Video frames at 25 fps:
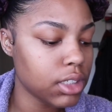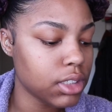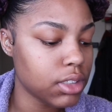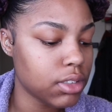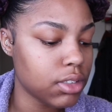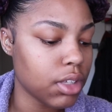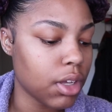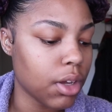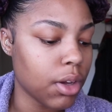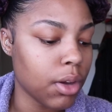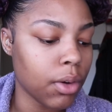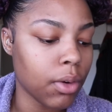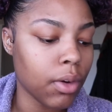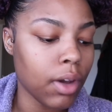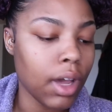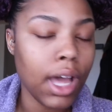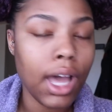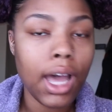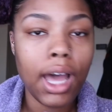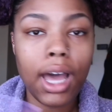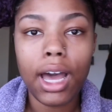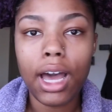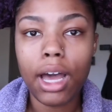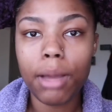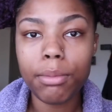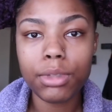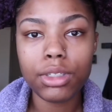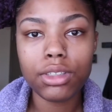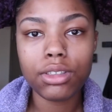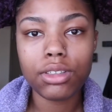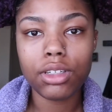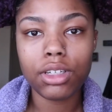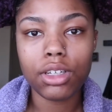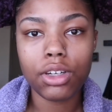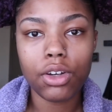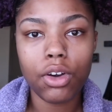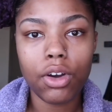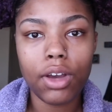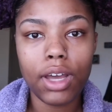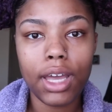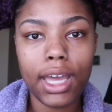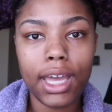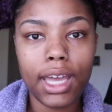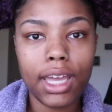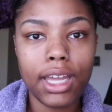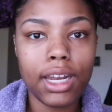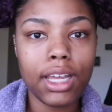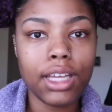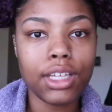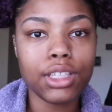So I'm just gonna go
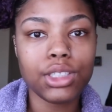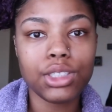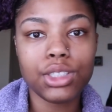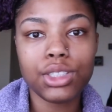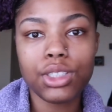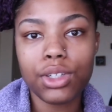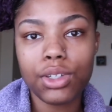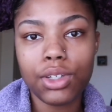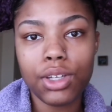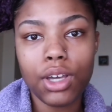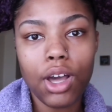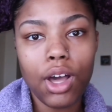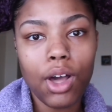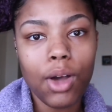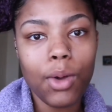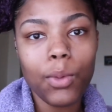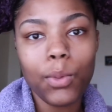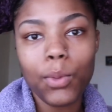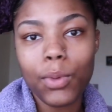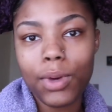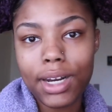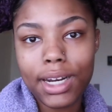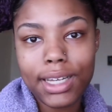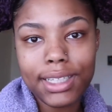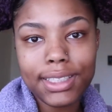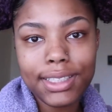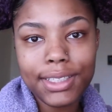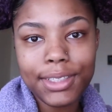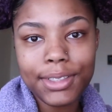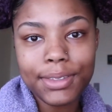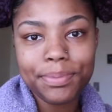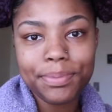ahead and show y'all what I do.